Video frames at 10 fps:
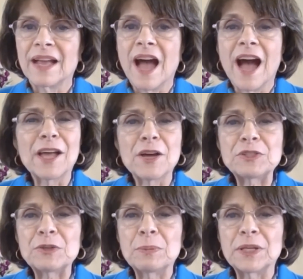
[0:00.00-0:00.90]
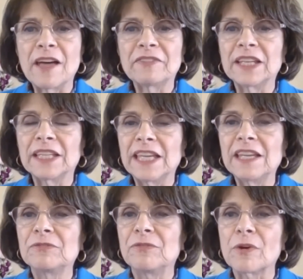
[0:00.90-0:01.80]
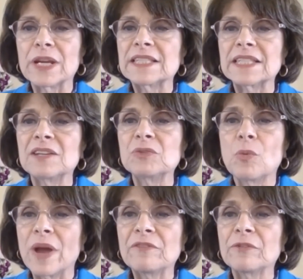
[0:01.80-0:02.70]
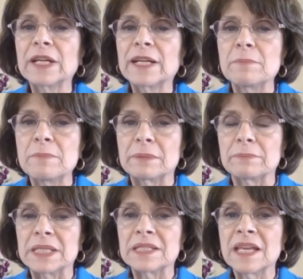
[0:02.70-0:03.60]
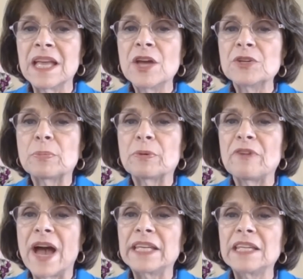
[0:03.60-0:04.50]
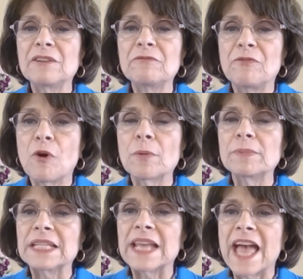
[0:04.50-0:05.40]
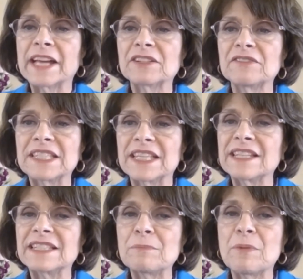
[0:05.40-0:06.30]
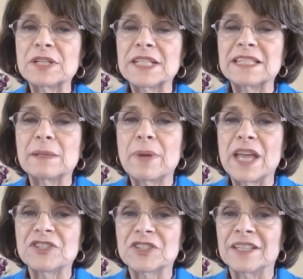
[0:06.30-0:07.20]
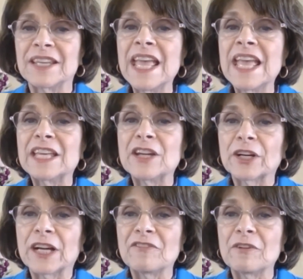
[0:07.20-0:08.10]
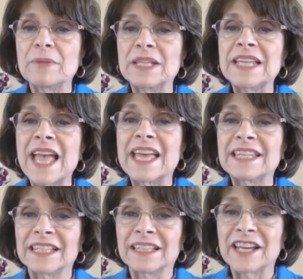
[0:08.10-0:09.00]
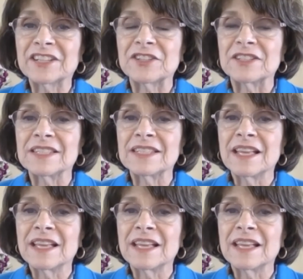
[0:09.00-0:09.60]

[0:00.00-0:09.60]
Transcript: I also applaud the League for its unwavering commitment to providing informed and active citizen participation in our government and elections.